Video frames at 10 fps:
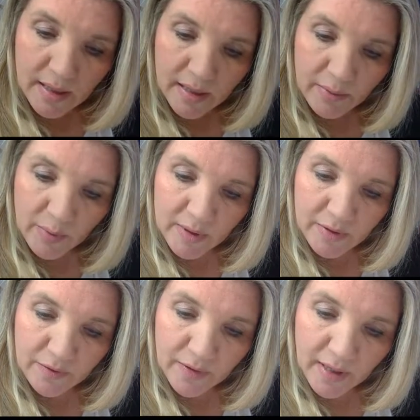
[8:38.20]
We
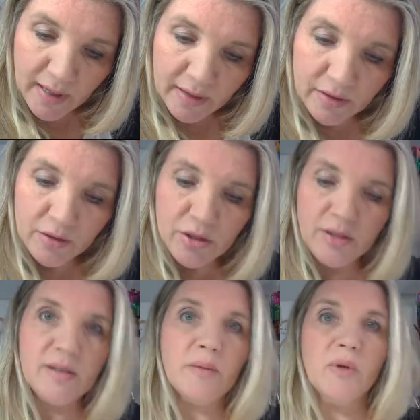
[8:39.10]
mustn't forget
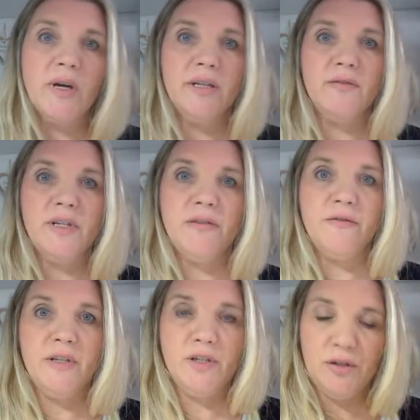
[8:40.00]
just some kind of
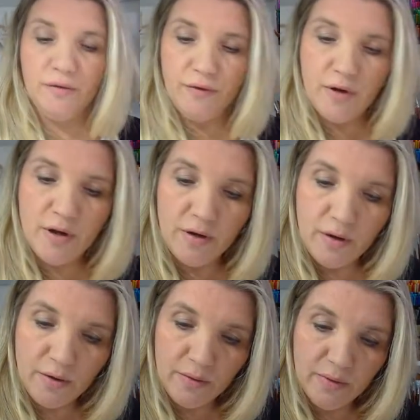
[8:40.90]
definition for her
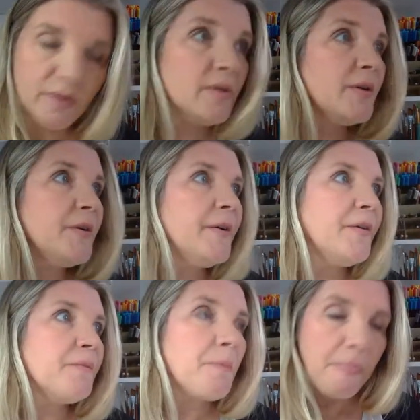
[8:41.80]
nose
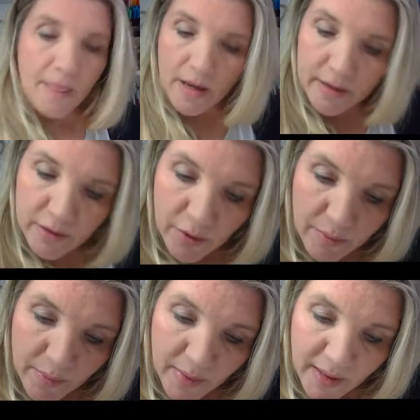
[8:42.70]
and her
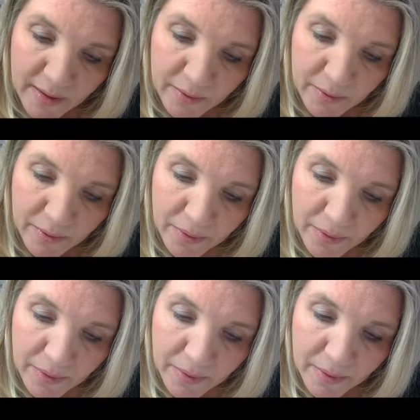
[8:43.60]
mouth.
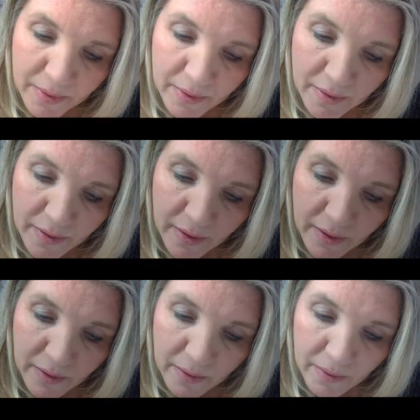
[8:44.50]
I
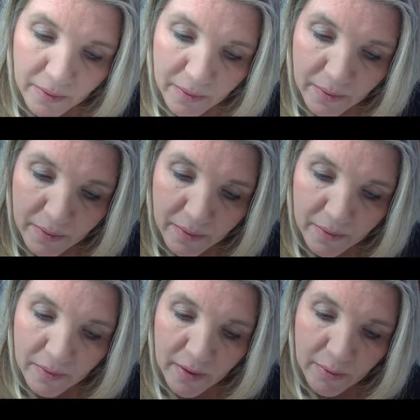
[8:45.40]
think
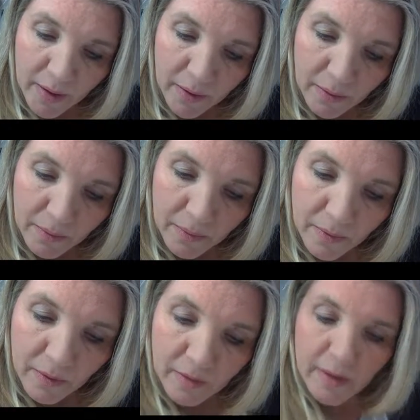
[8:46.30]
there we go,
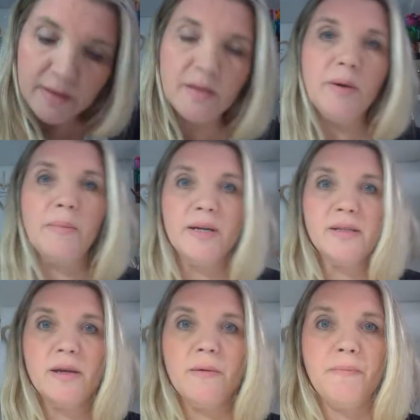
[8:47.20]
that's a bit
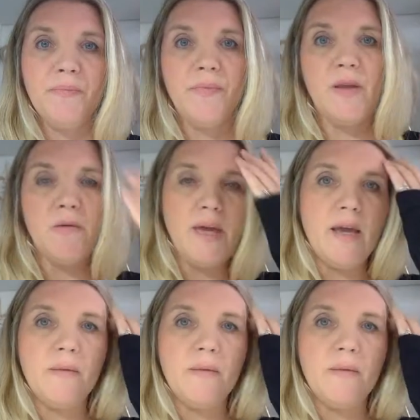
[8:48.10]
better. Okay,